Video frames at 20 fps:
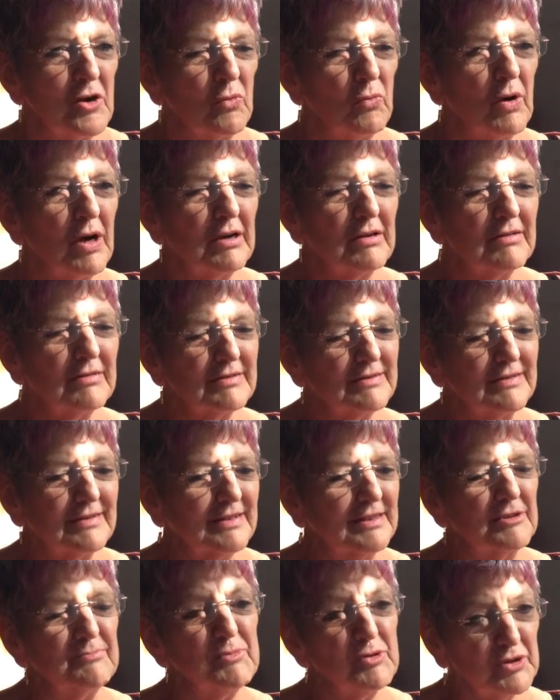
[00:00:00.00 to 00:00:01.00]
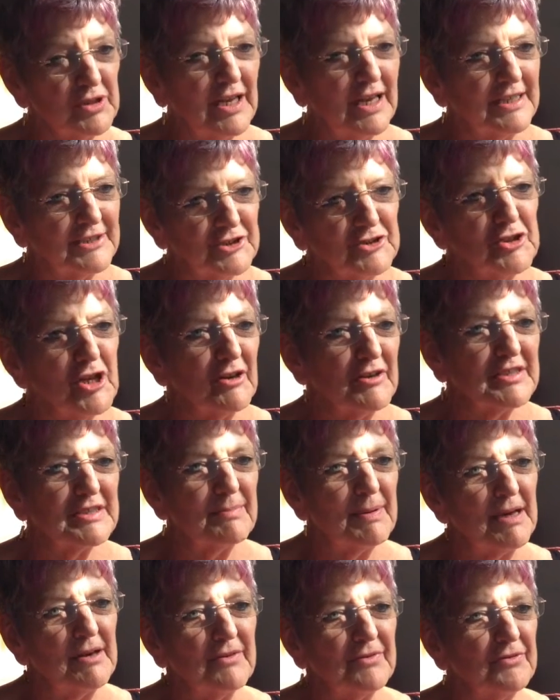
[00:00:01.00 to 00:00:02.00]
Well, the book, as you know, is
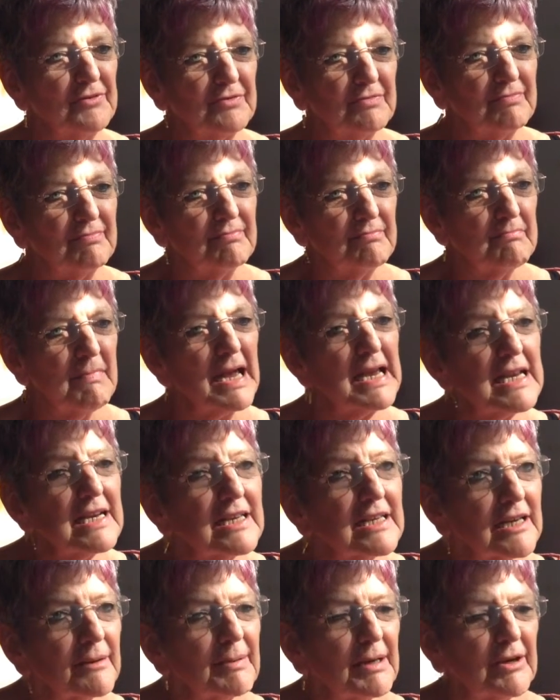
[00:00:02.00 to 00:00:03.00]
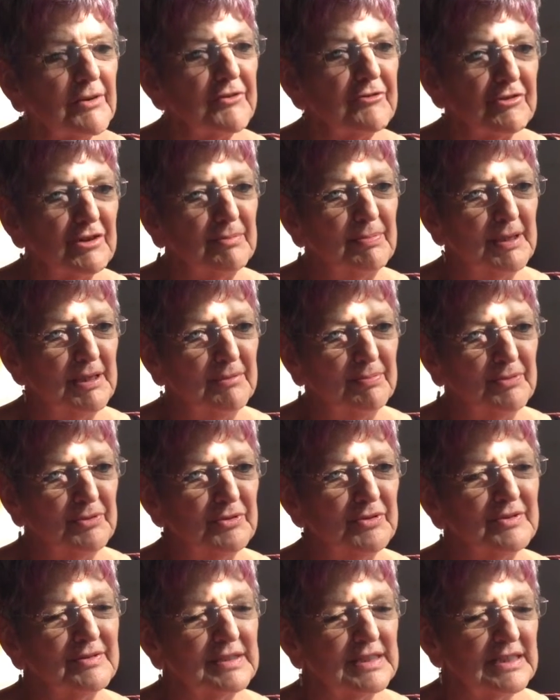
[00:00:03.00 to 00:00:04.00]
mainly about three
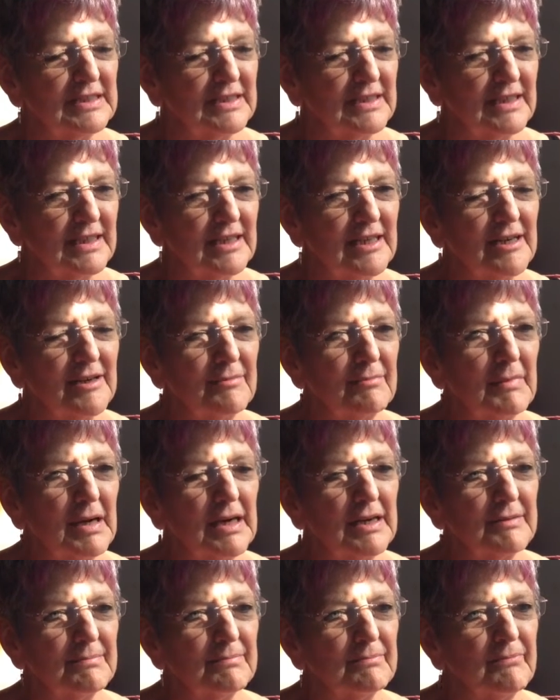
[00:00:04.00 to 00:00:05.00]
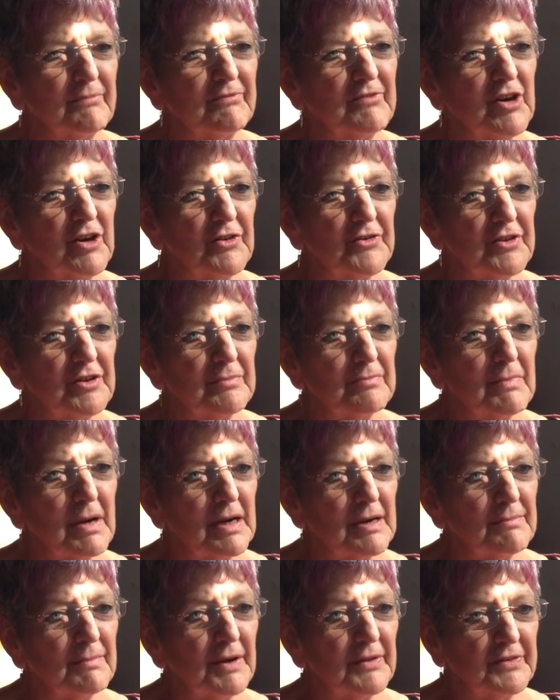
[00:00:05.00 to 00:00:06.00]
people. My father,
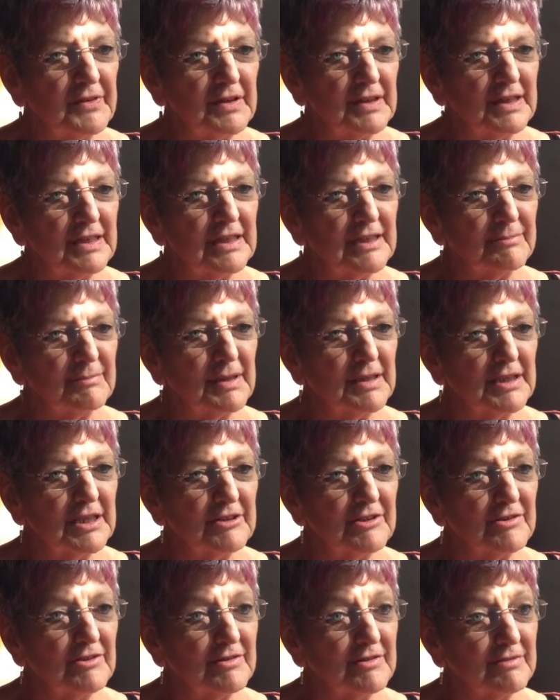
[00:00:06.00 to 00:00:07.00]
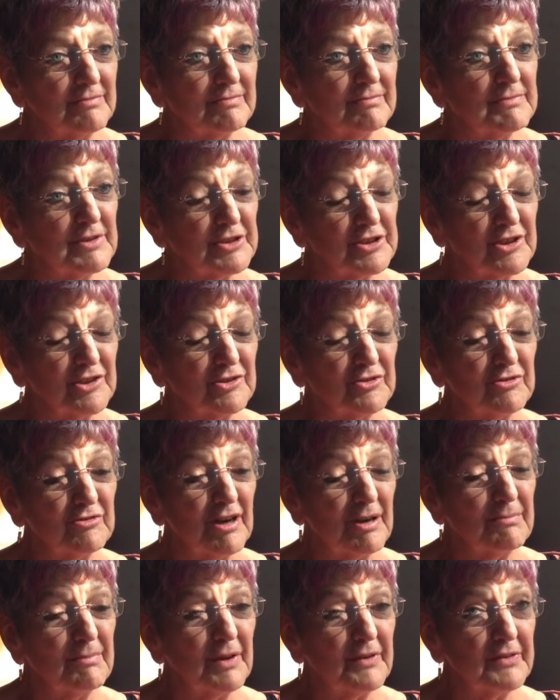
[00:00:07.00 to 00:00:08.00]
my mother and my maternal
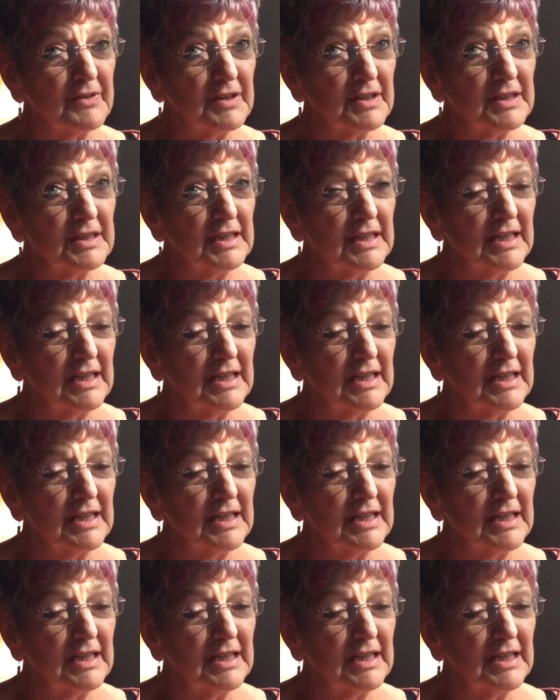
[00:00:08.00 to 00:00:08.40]
grandmother.